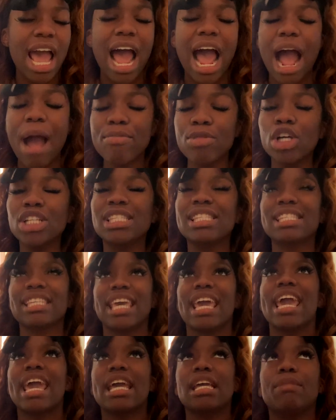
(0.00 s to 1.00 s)
I'm not
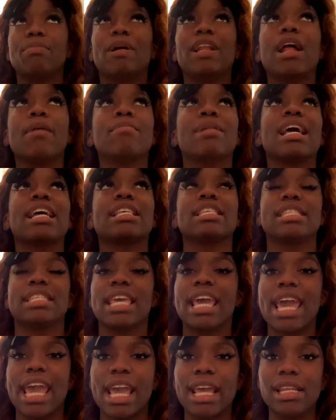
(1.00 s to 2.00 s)
scared, but I'm like
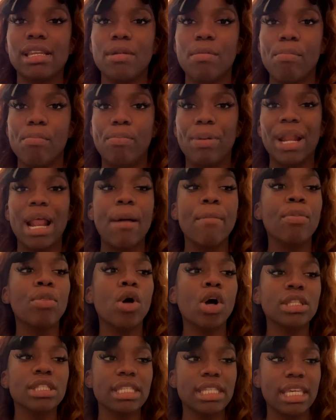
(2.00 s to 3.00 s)
scared, but I'm
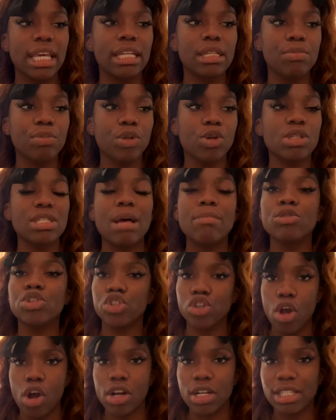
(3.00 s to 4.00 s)
not scared because I'm
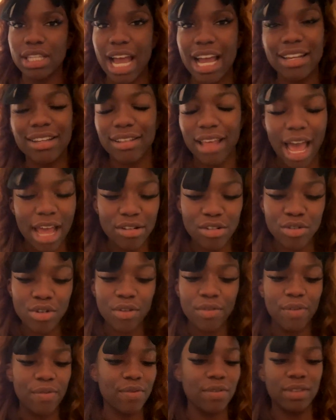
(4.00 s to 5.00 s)
shocked. I, I don't know
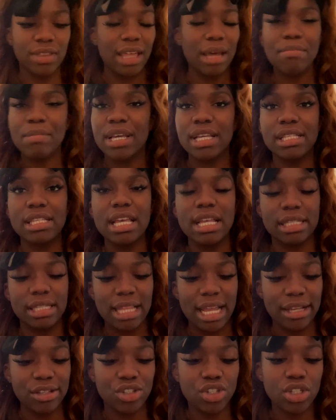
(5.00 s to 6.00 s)
if that makes sense.
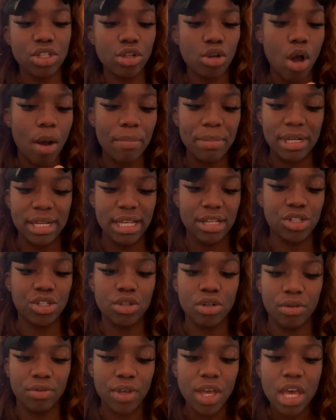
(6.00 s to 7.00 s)
Like, it's just a
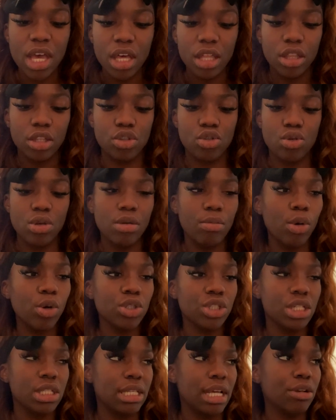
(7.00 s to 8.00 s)
combination of the two emotions.